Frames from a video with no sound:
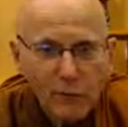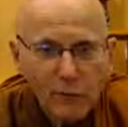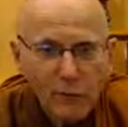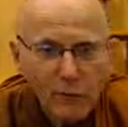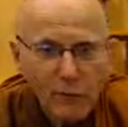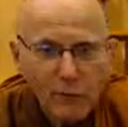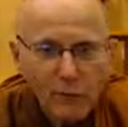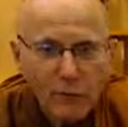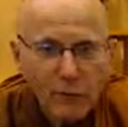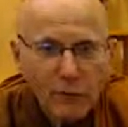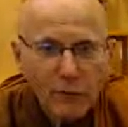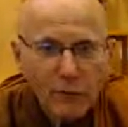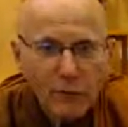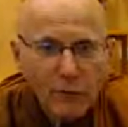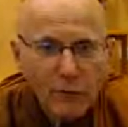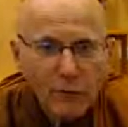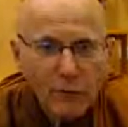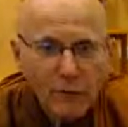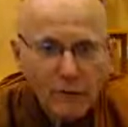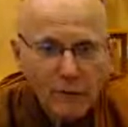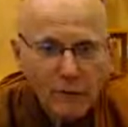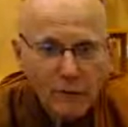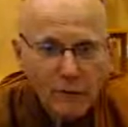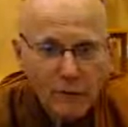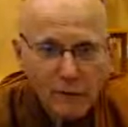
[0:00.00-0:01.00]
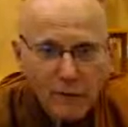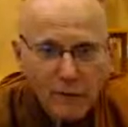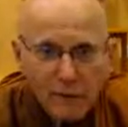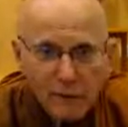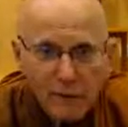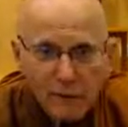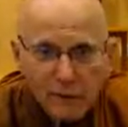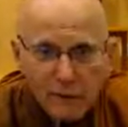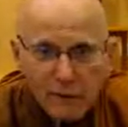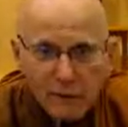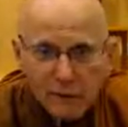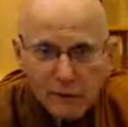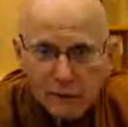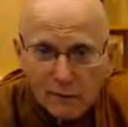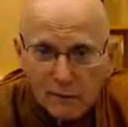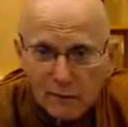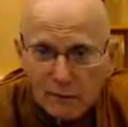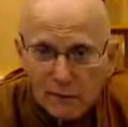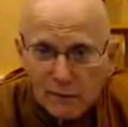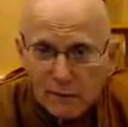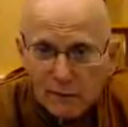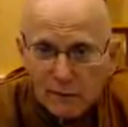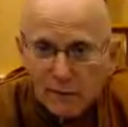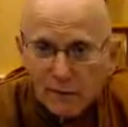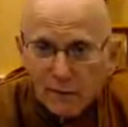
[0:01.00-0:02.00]
anyone, either
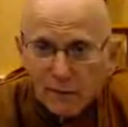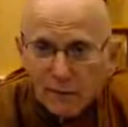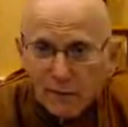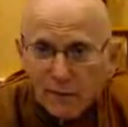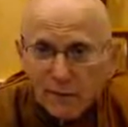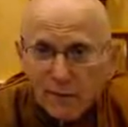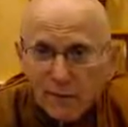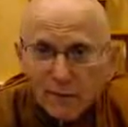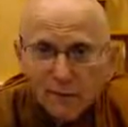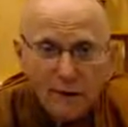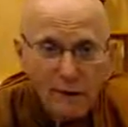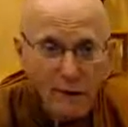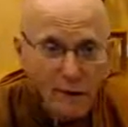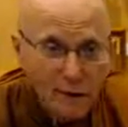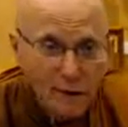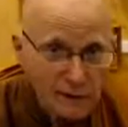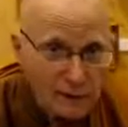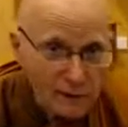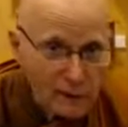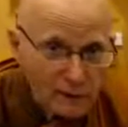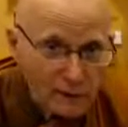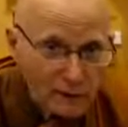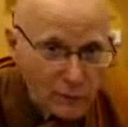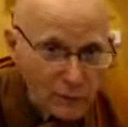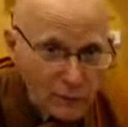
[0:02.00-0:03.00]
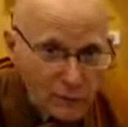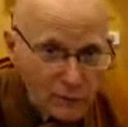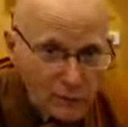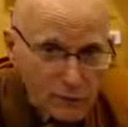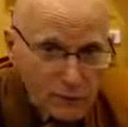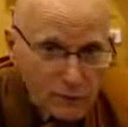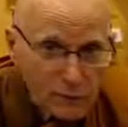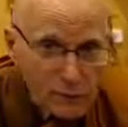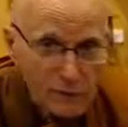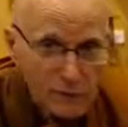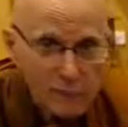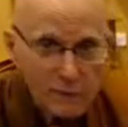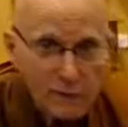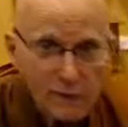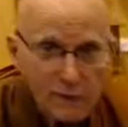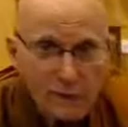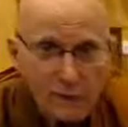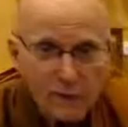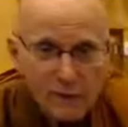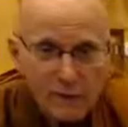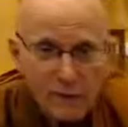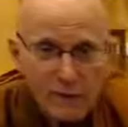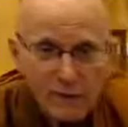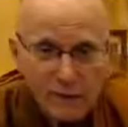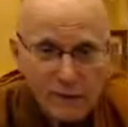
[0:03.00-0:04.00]
at Kalalgoda
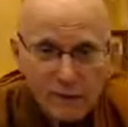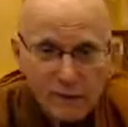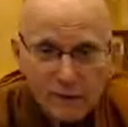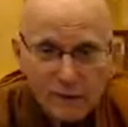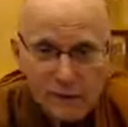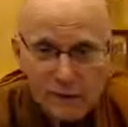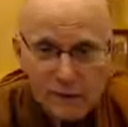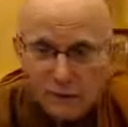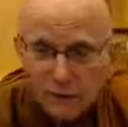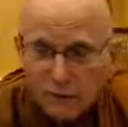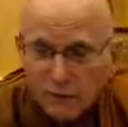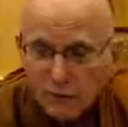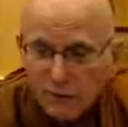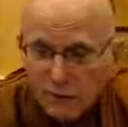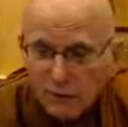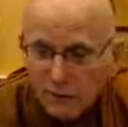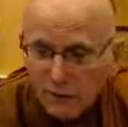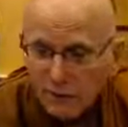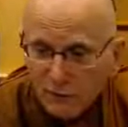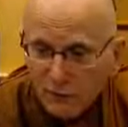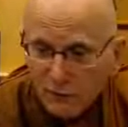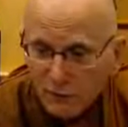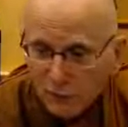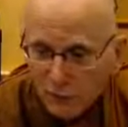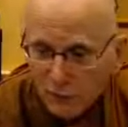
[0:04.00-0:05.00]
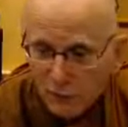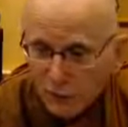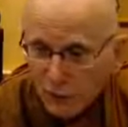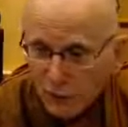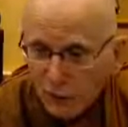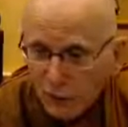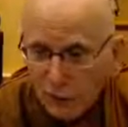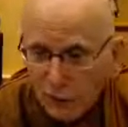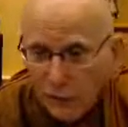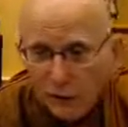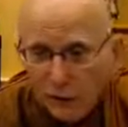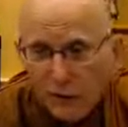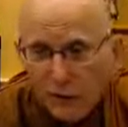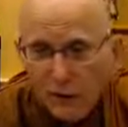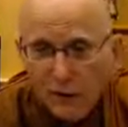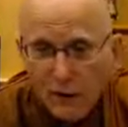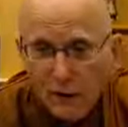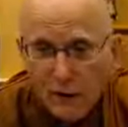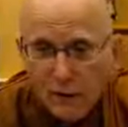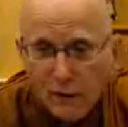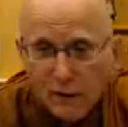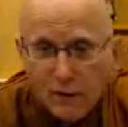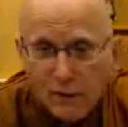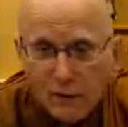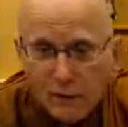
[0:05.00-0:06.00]
Meditation Center or
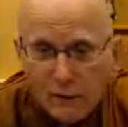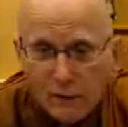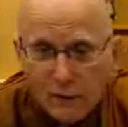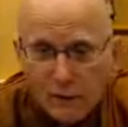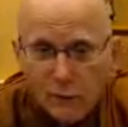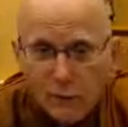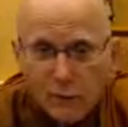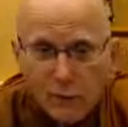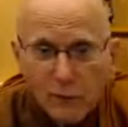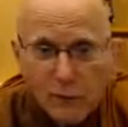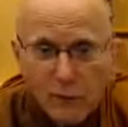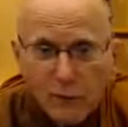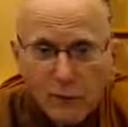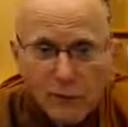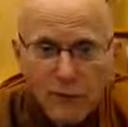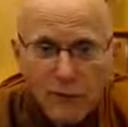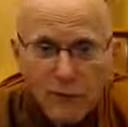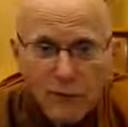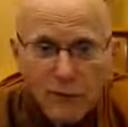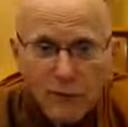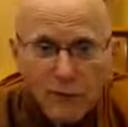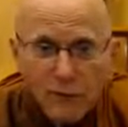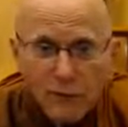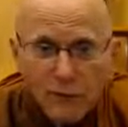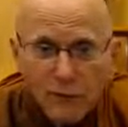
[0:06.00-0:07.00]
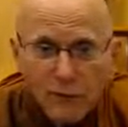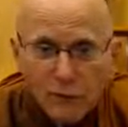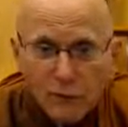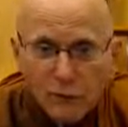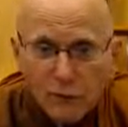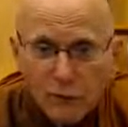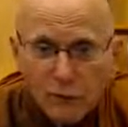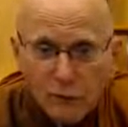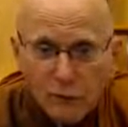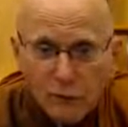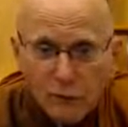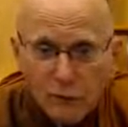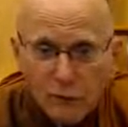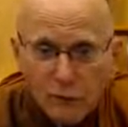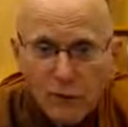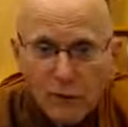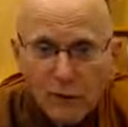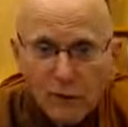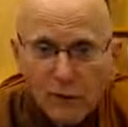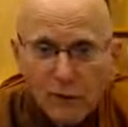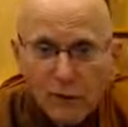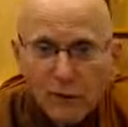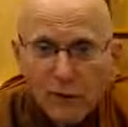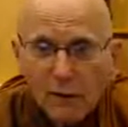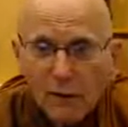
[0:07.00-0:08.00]
online. You're welcome to
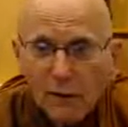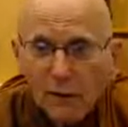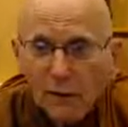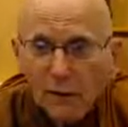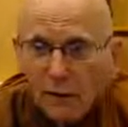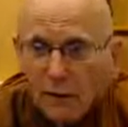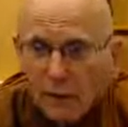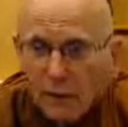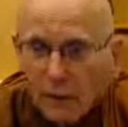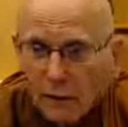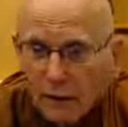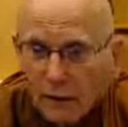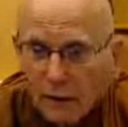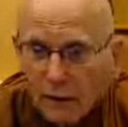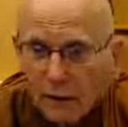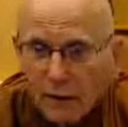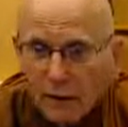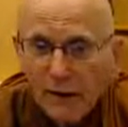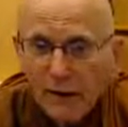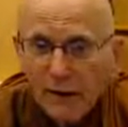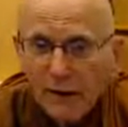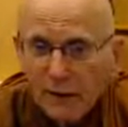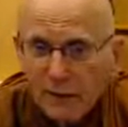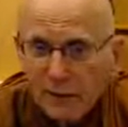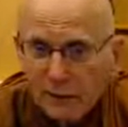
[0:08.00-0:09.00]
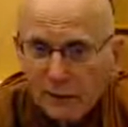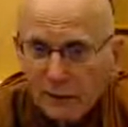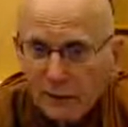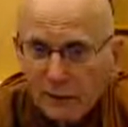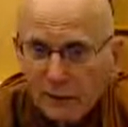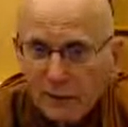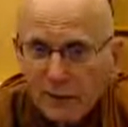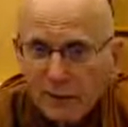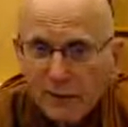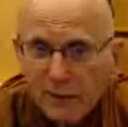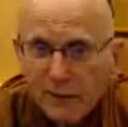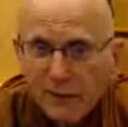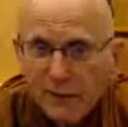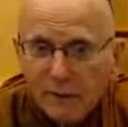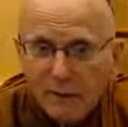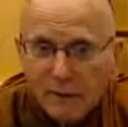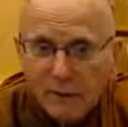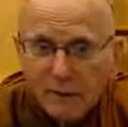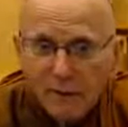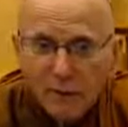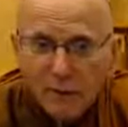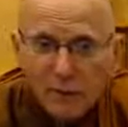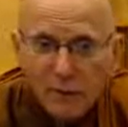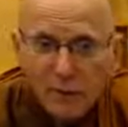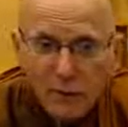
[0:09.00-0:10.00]
bring up
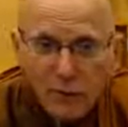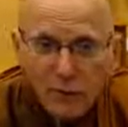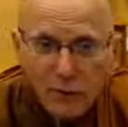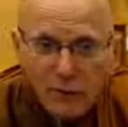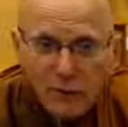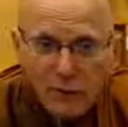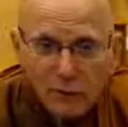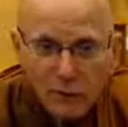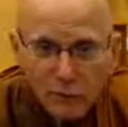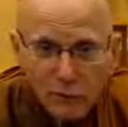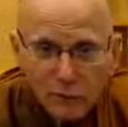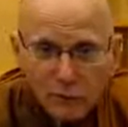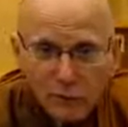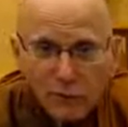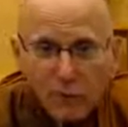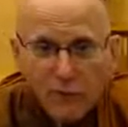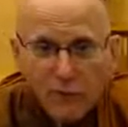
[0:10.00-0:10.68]
a comment or a